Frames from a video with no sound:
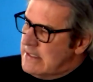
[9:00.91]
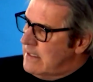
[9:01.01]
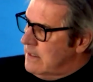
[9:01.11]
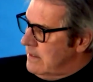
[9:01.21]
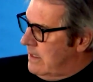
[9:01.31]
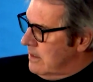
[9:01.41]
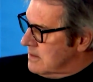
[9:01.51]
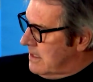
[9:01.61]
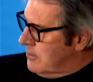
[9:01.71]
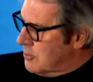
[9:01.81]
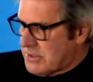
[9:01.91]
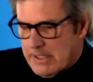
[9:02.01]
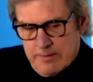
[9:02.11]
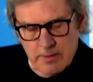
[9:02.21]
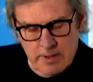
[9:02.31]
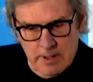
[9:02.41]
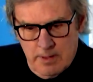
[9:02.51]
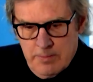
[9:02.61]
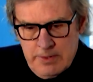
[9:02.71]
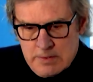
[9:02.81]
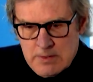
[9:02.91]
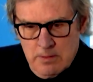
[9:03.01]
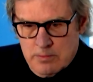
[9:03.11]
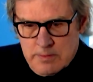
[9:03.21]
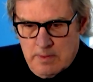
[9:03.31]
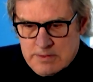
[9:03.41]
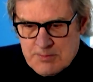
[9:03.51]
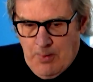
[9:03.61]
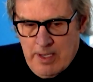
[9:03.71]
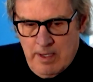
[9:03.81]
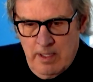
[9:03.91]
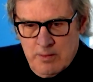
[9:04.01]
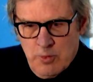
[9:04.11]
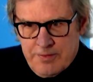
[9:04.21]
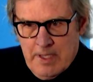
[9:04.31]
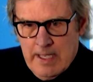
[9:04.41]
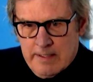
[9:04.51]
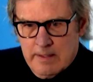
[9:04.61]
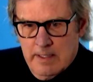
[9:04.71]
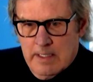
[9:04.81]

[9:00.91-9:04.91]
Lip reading: here's interesting, and you're so spot on with that.